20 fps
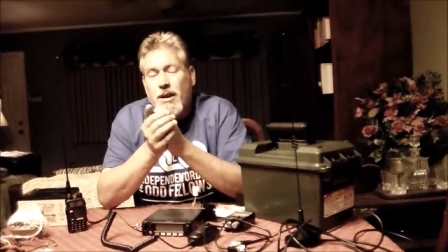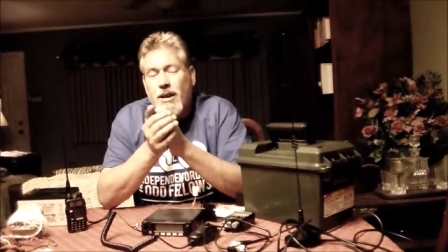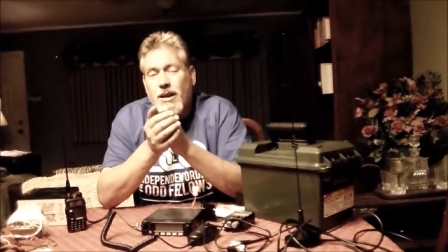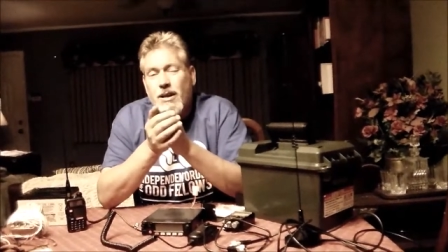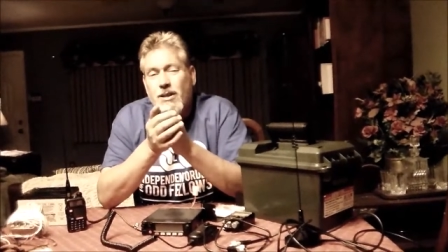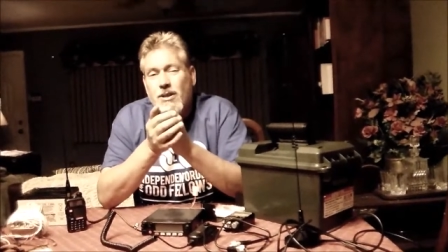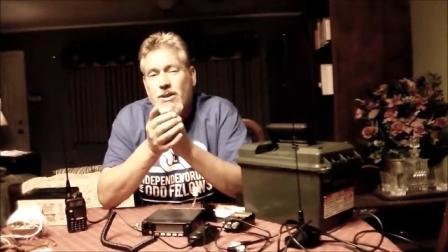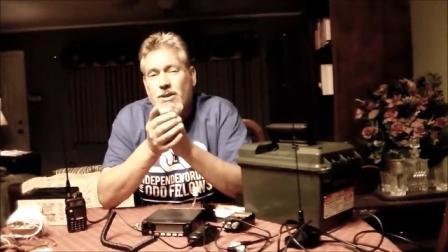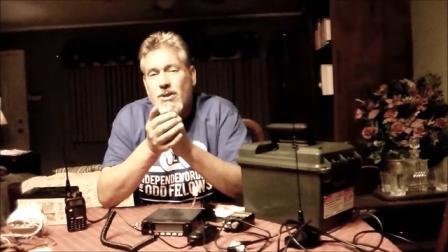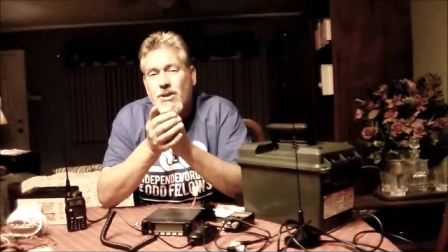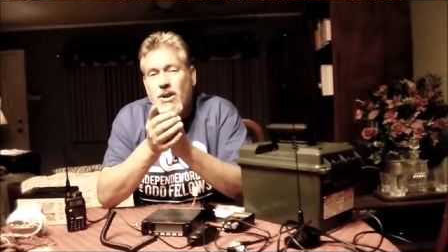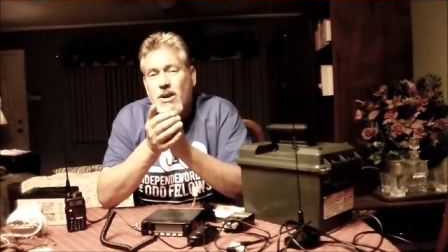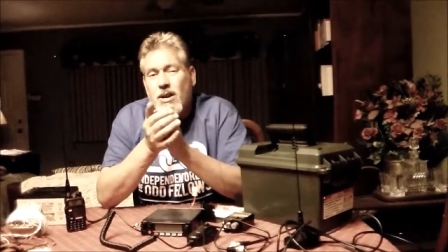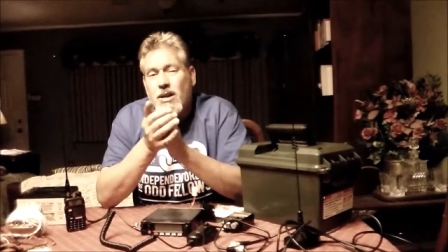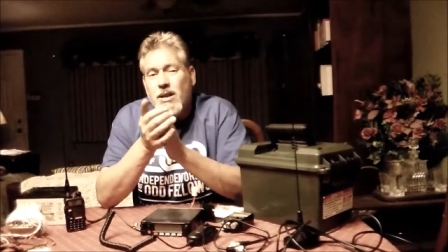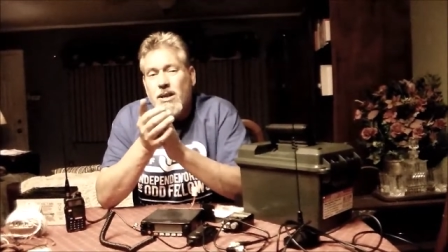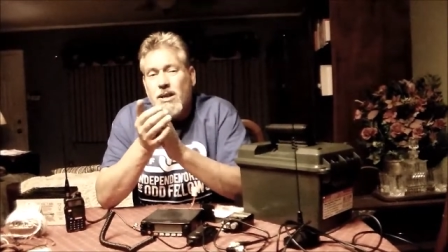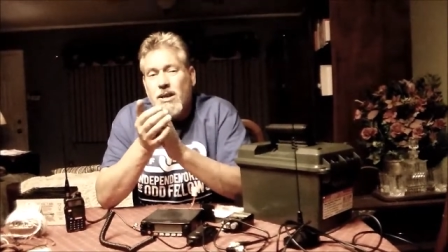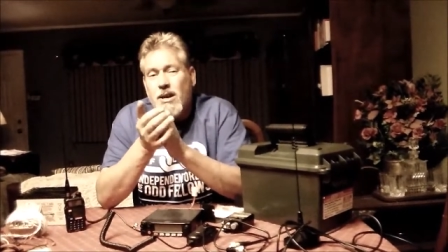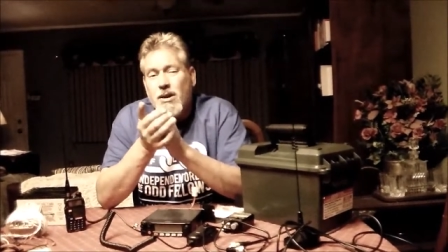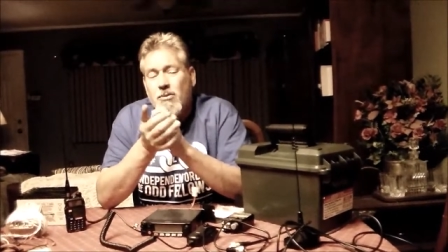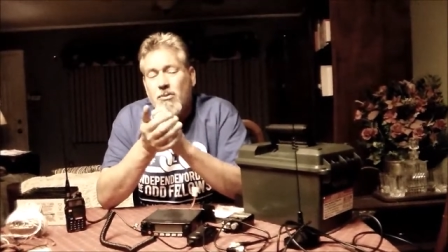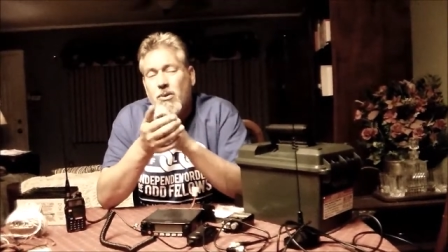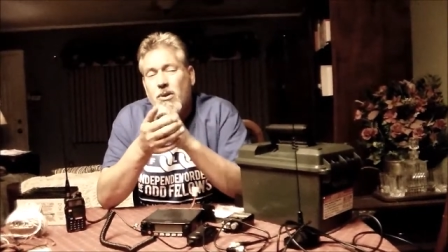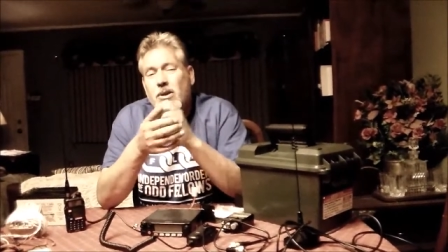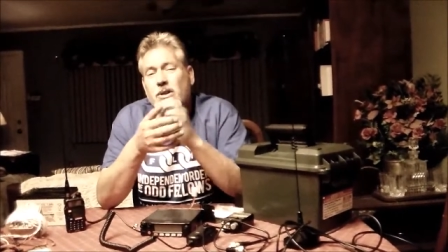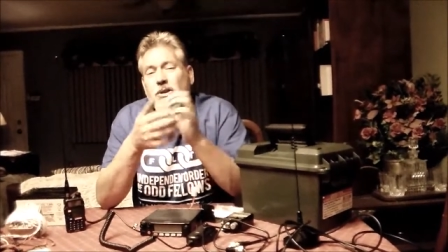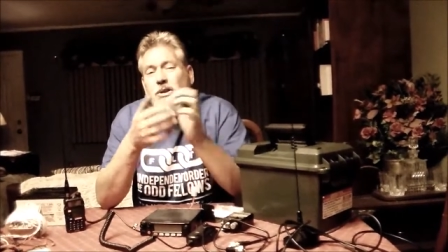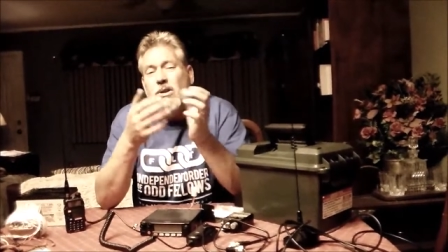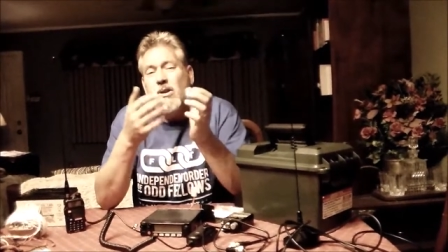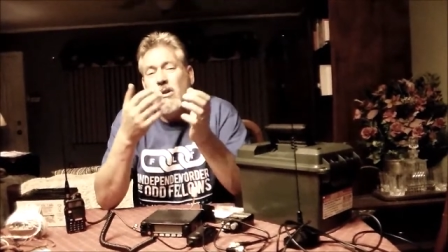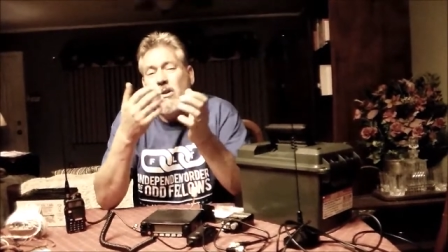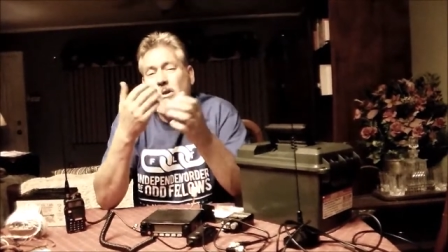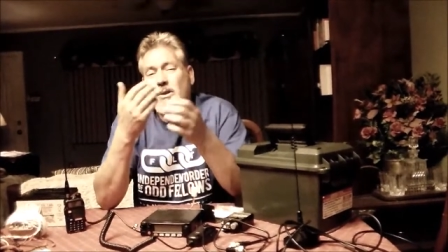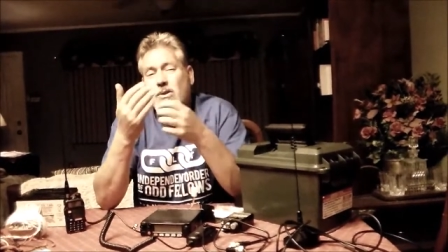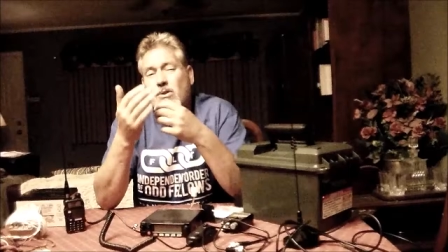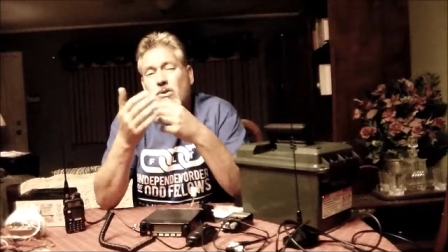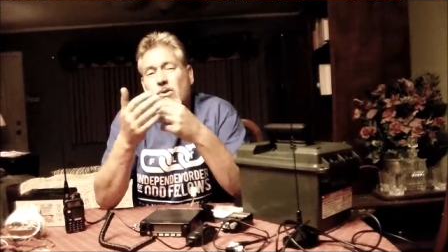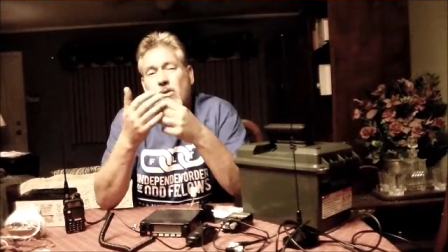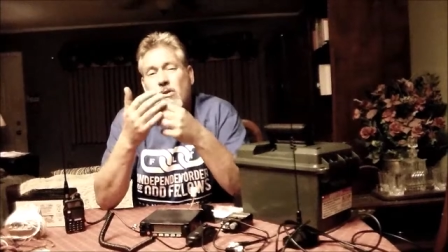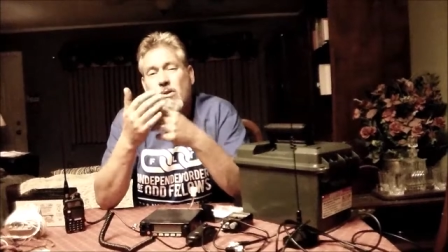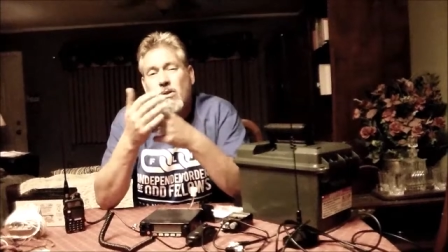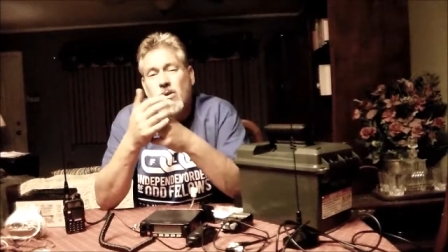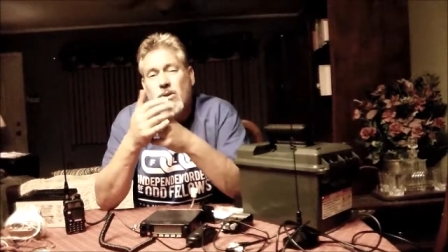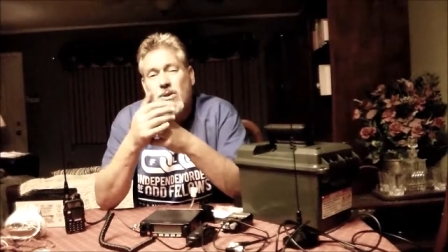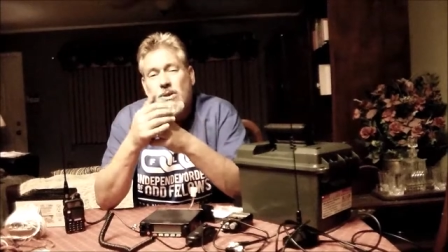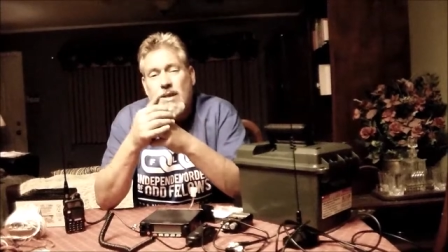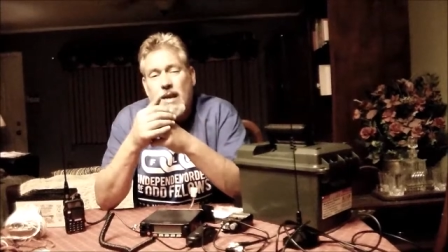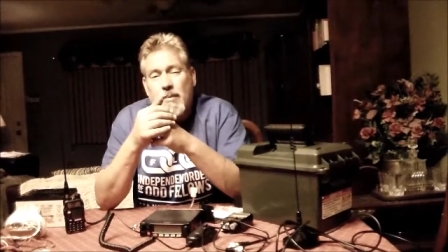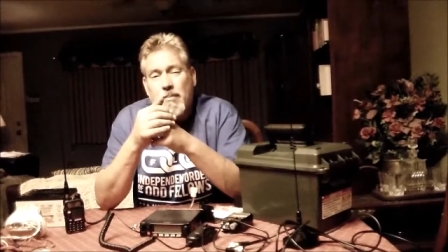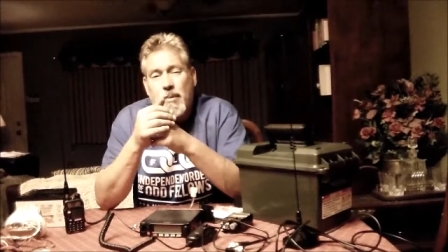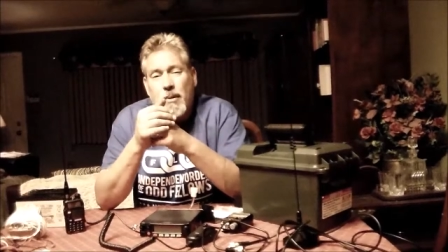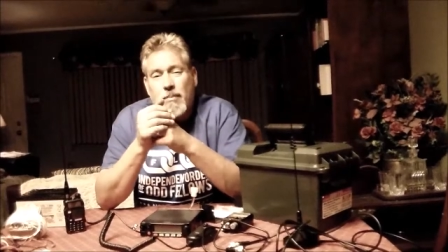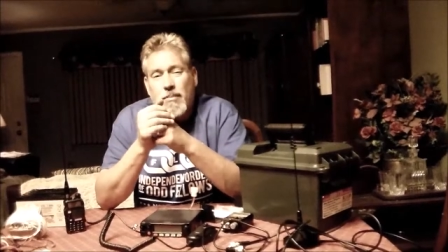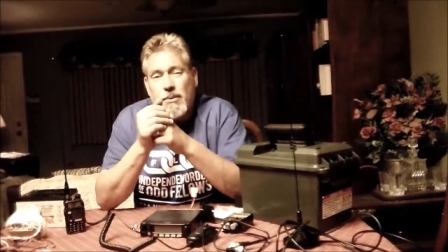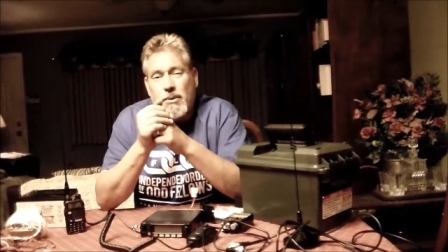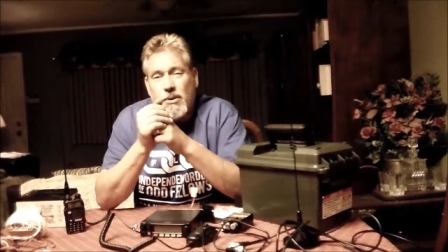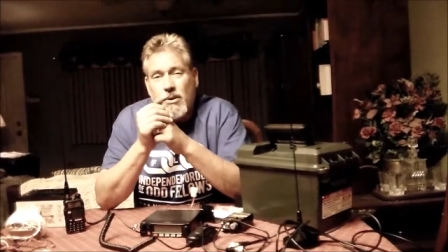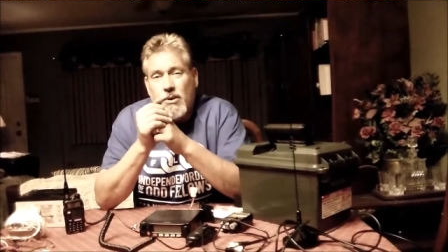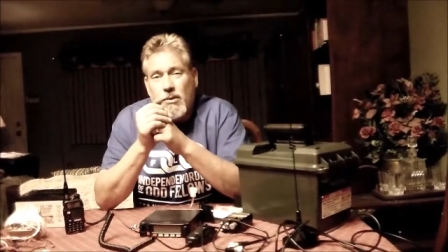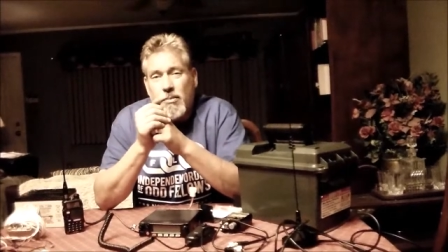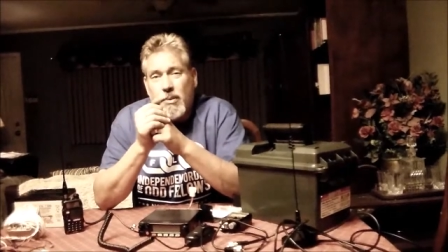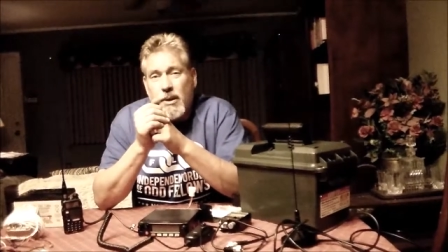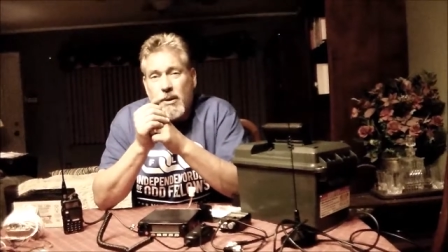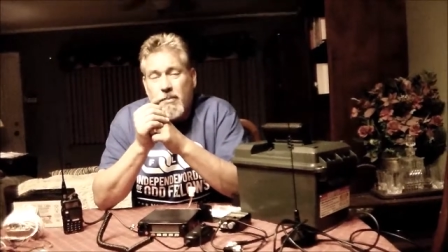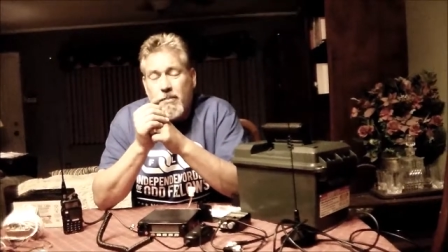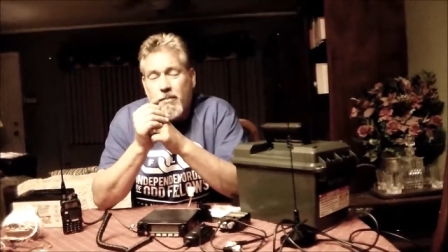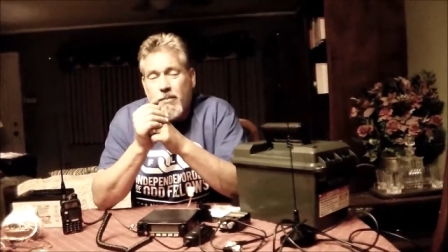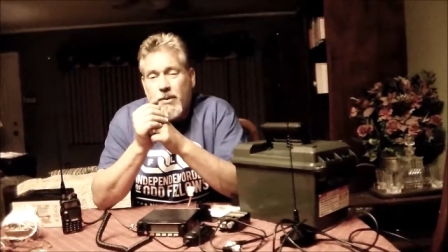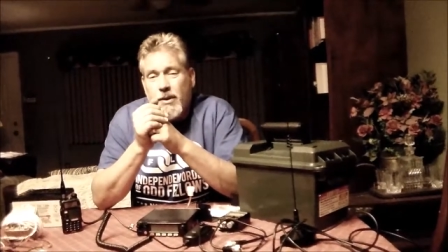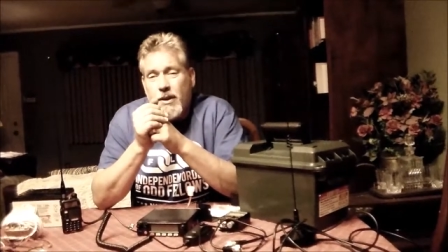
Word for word: and I decided I wanted to step up a little bit.